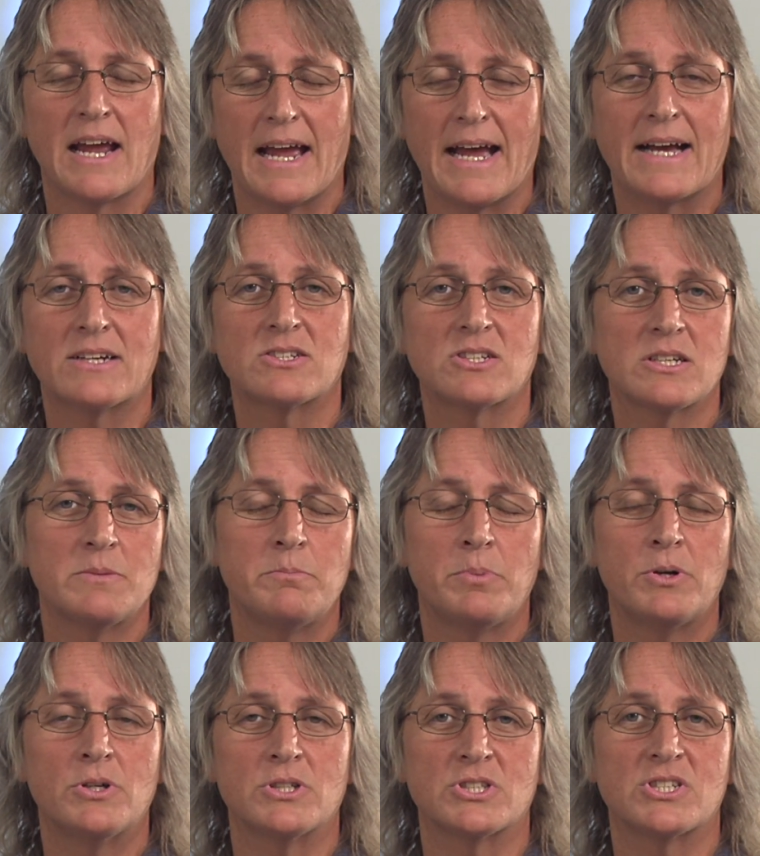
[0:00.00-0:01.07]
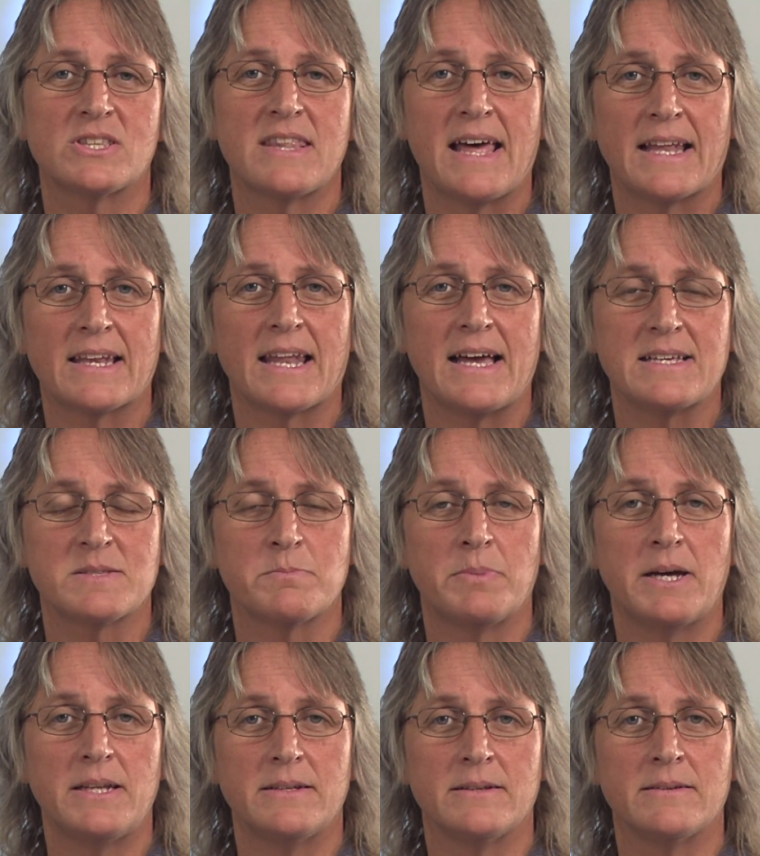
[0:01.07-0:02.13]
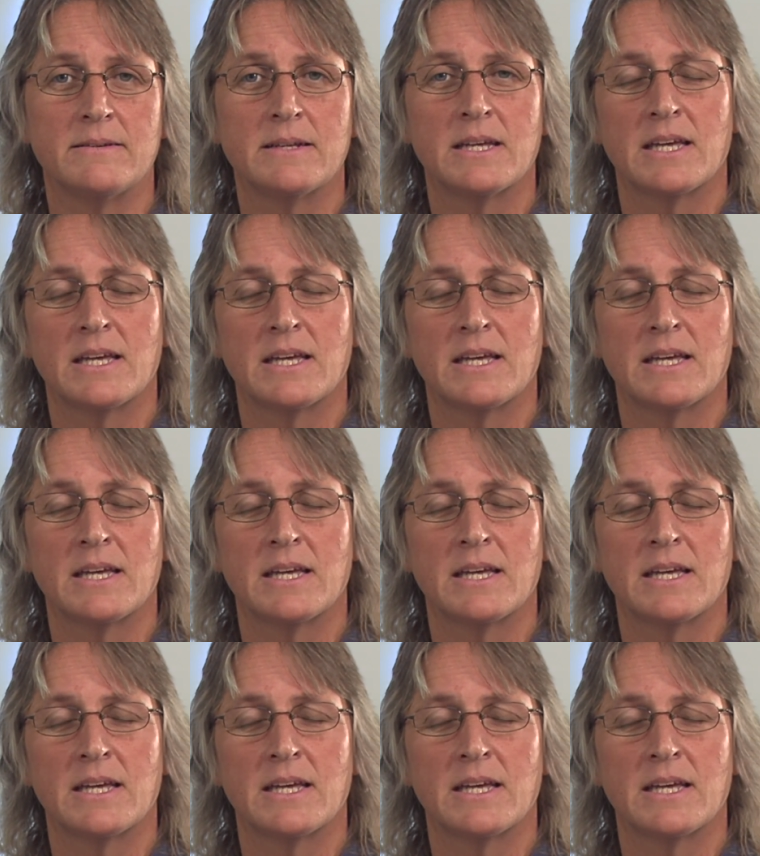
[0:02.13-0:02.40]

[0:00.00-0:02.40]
actually pushed that last button.